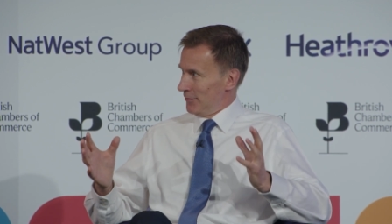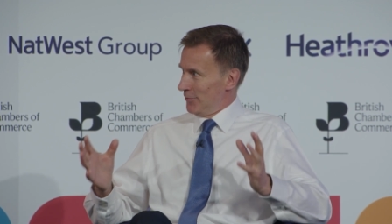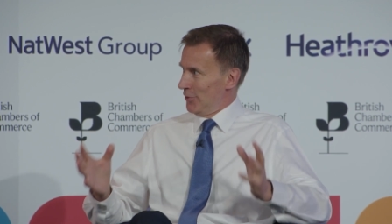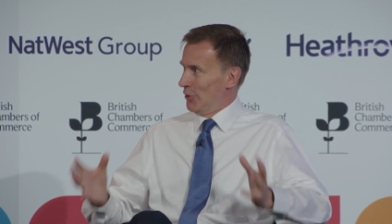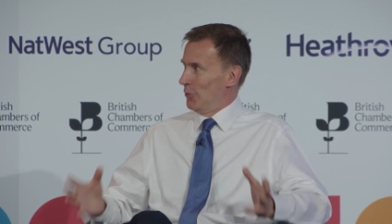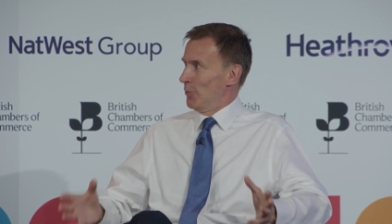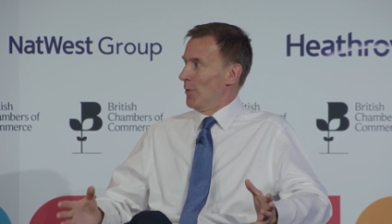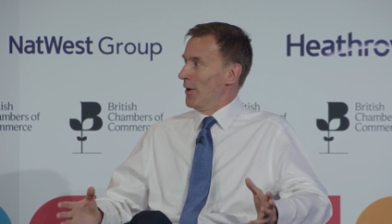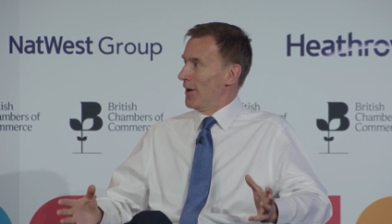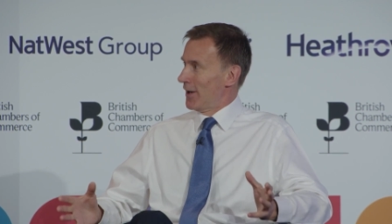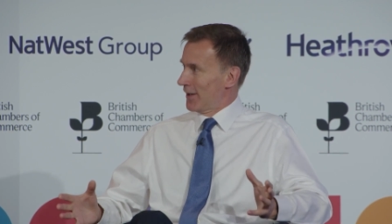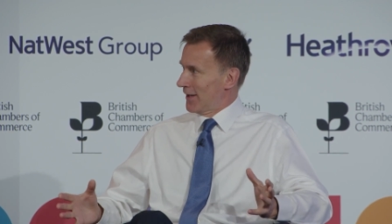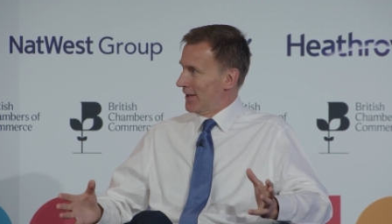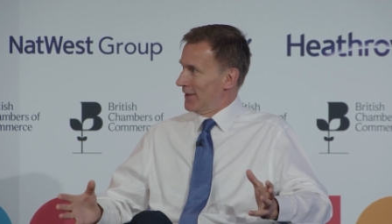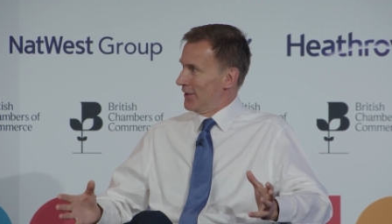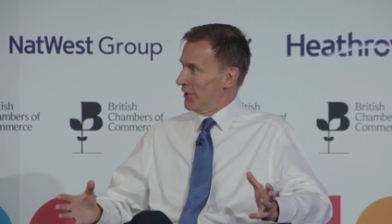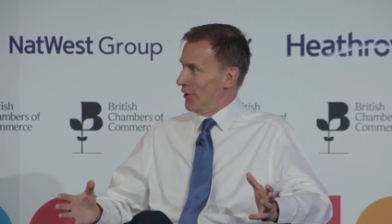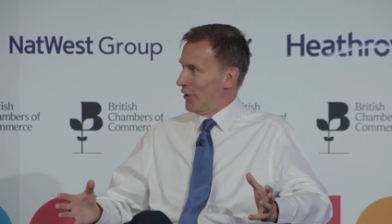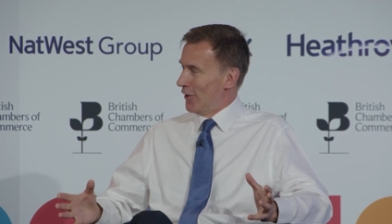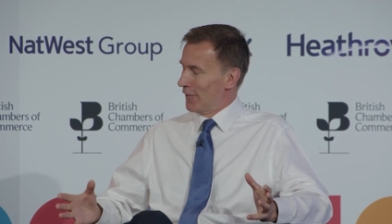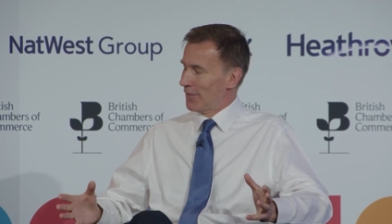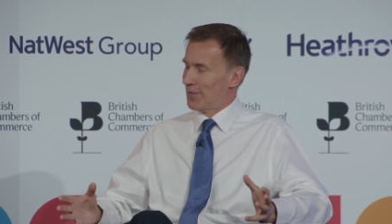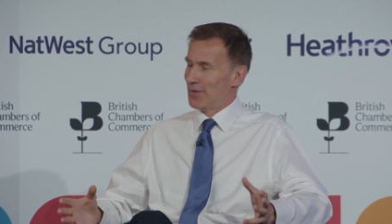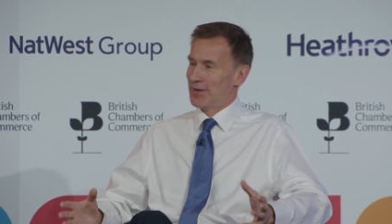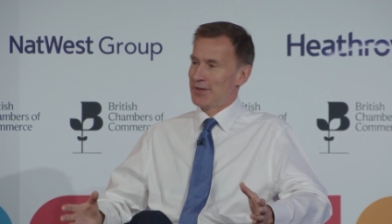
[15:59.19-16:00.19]
you work in
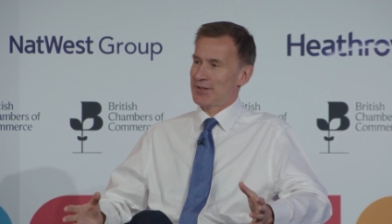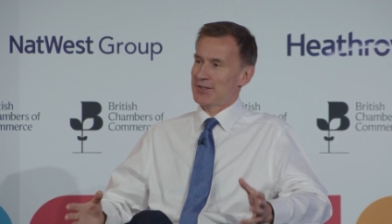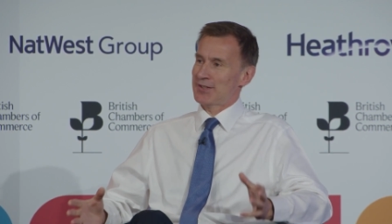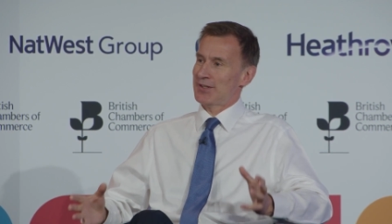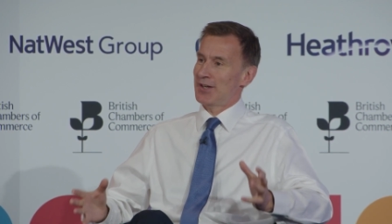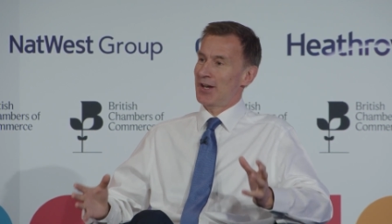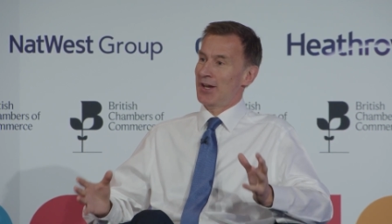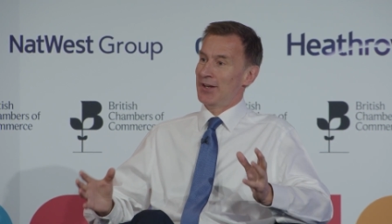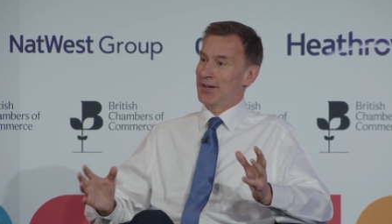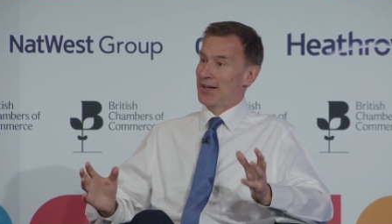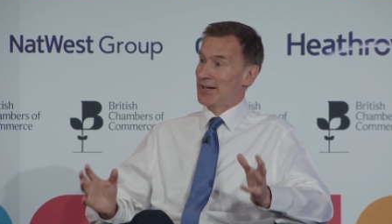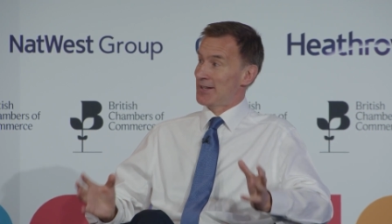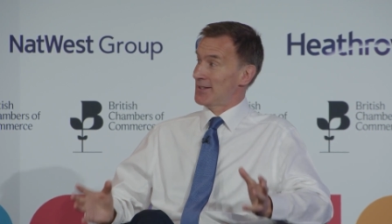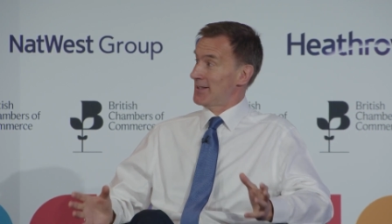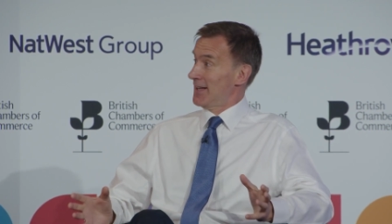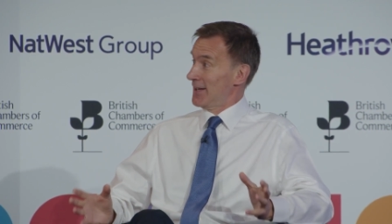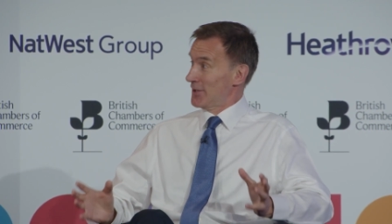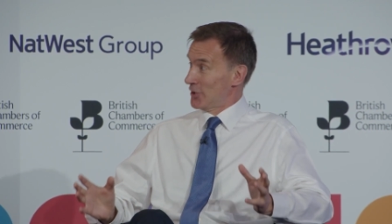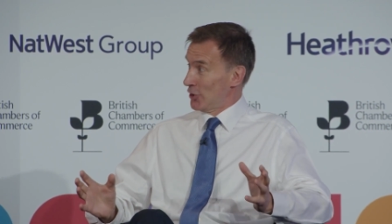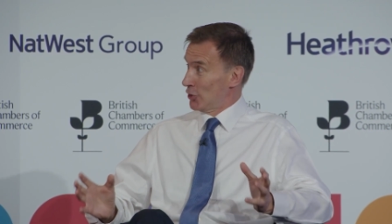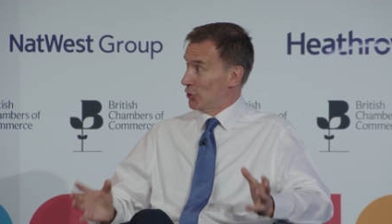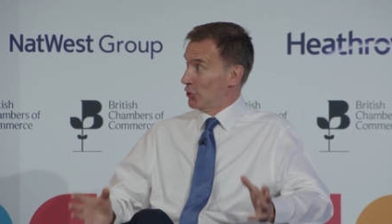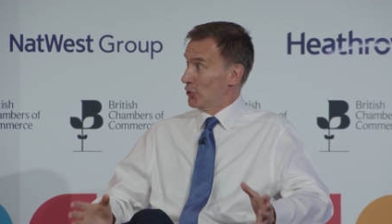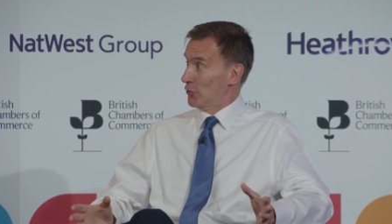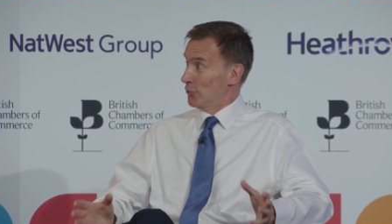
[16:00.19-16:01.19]
the office unless
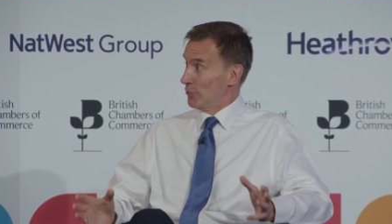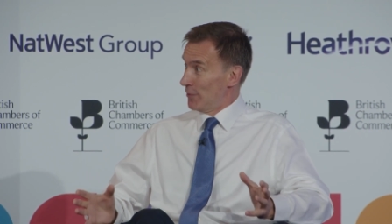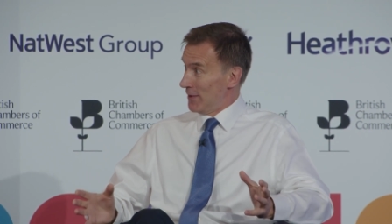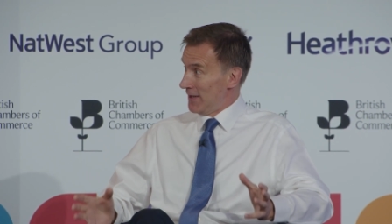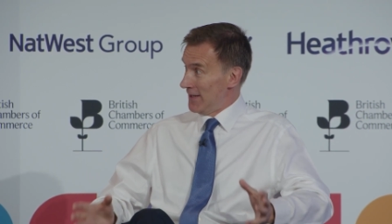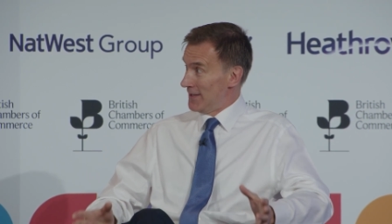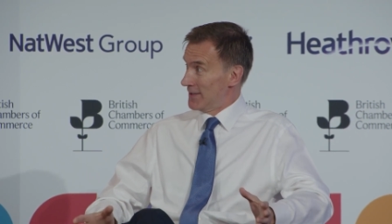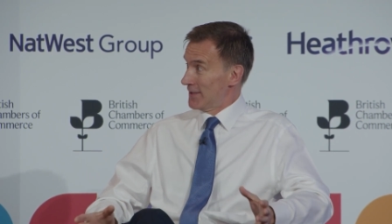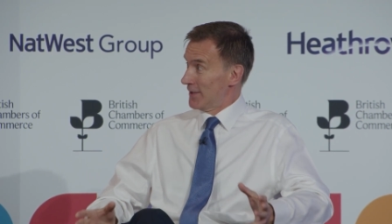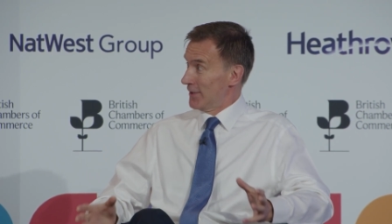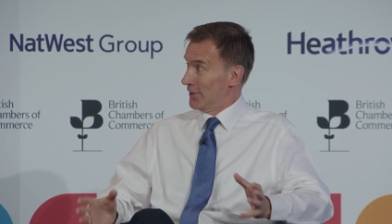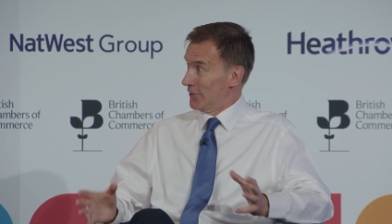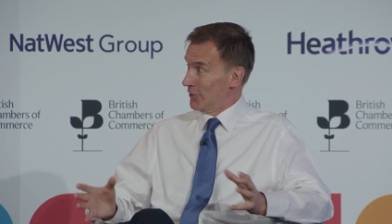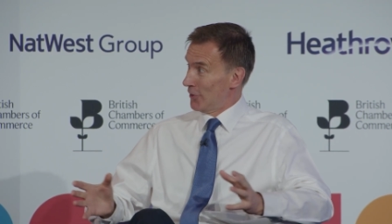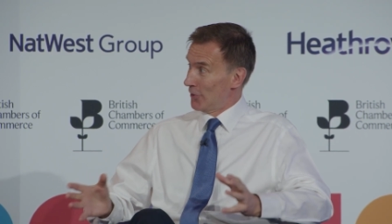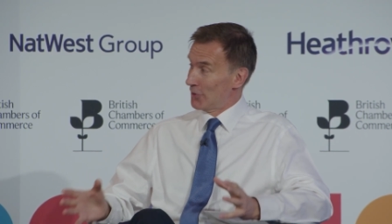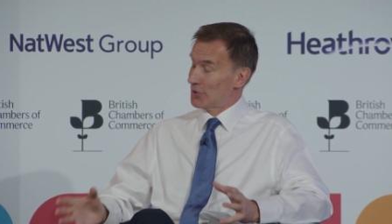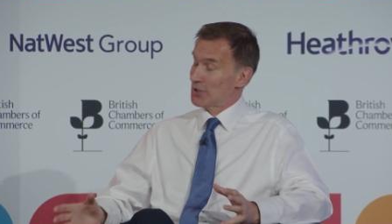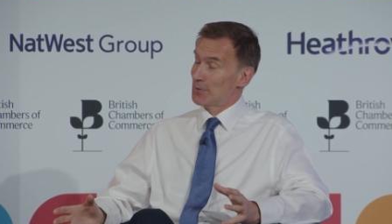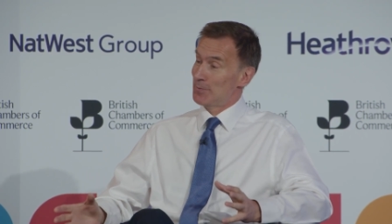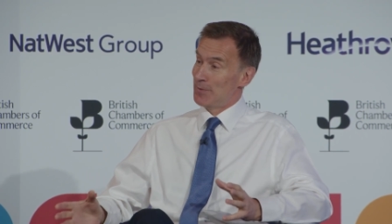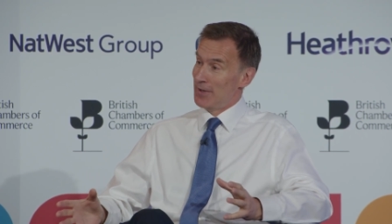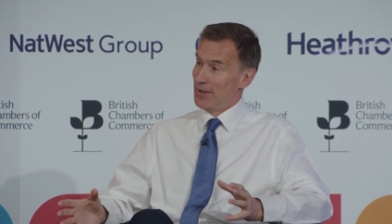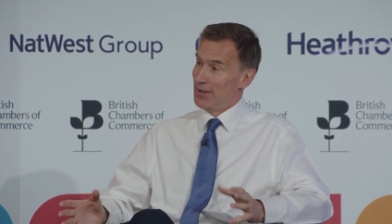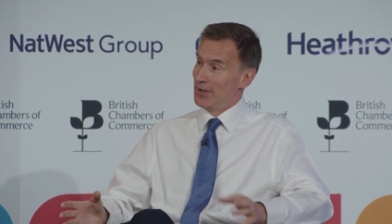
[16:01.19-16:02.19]
there's a good reason
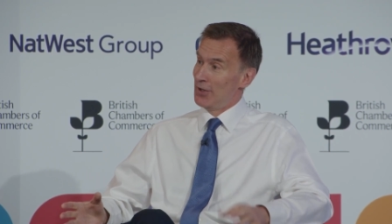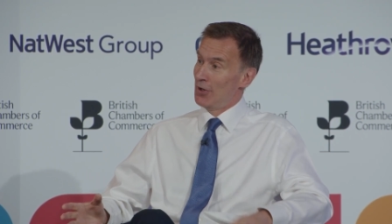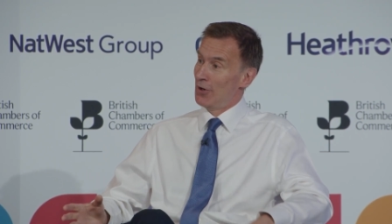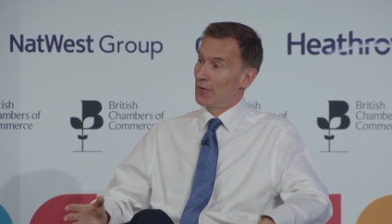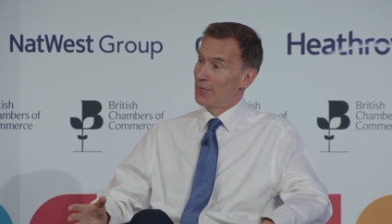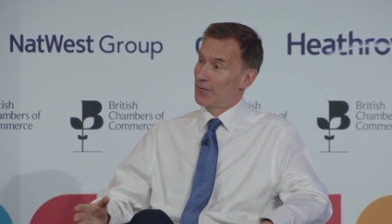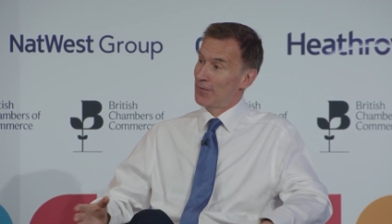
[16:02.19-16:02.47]
not to be in the